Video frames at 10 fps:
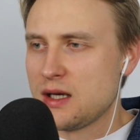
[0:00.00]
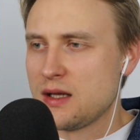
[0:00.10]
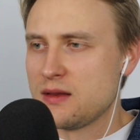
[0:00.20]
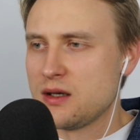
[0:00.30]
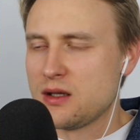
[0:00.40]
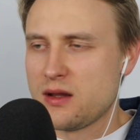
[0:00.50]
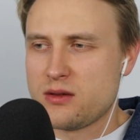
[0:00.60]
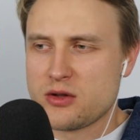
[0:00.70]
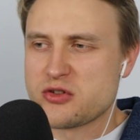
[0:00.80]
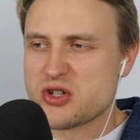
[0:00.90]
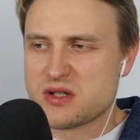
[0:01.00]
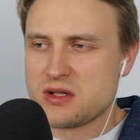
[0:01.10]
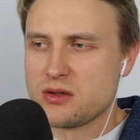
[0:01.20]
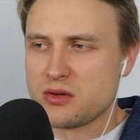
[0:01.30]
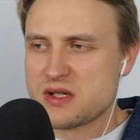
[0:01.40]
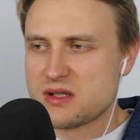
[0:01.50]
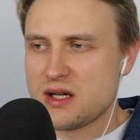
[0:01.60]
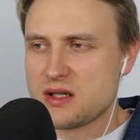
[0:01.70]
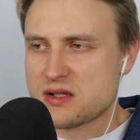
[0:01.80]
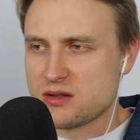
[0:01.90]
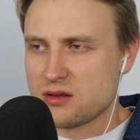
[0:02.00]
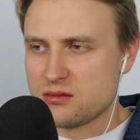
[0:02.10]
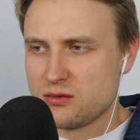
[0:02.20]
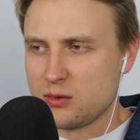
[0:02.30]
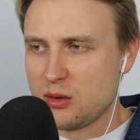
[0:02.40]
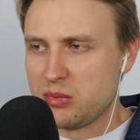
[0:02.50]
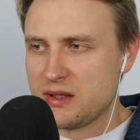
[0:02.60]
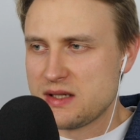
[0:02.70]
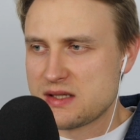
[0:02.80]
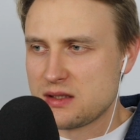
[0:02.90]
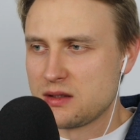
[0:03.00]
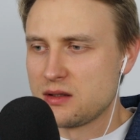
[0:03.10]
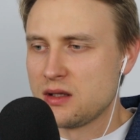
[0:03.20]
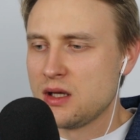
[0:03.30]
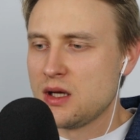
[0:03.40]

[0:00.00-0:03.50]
and then I thought just his knight is not well placed, and then